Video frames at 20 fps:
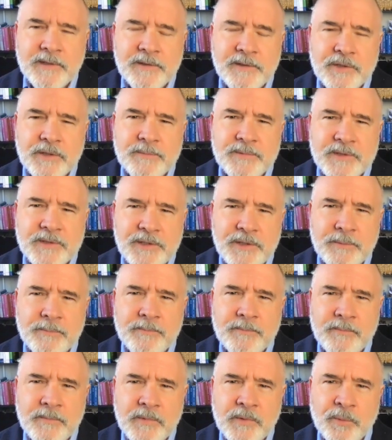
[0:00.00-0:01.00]
mm-hmm. mm-hmm.
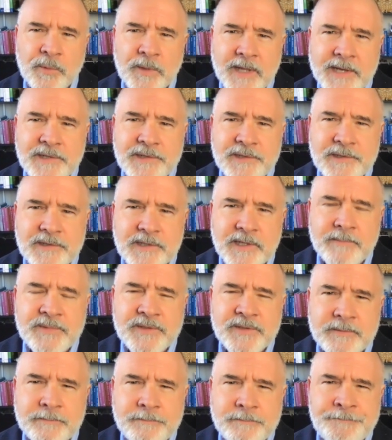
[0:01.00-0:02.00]

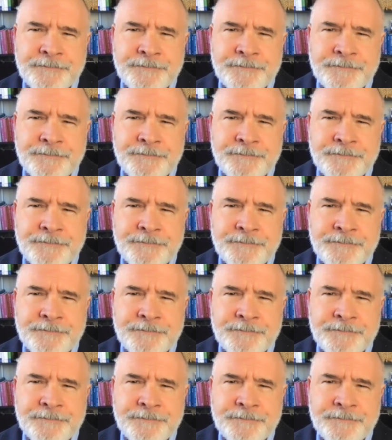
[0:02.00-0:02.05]
relationships.